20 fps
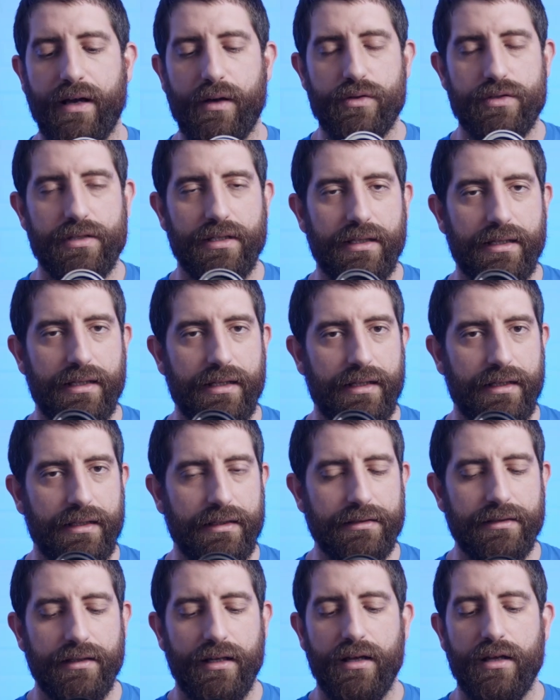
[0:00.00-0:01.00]
how silly it
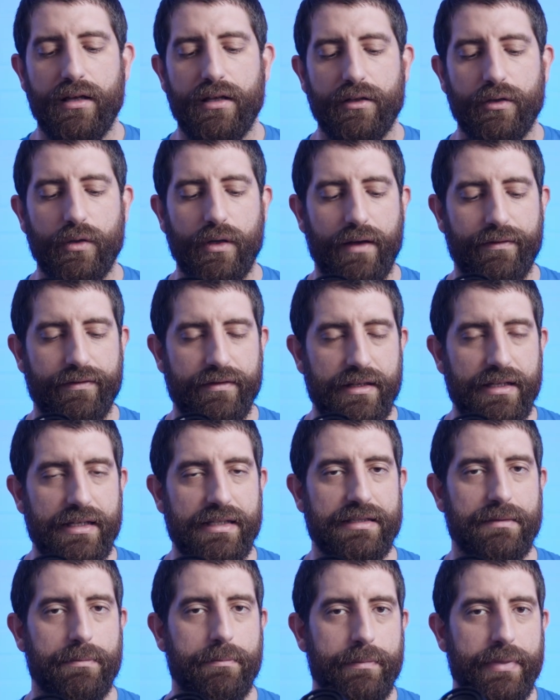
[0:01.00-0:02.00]
is to have
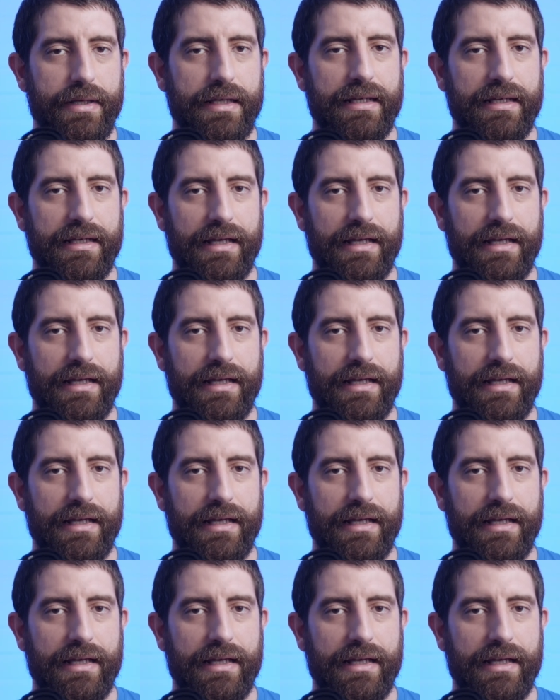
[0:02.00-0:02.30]
this big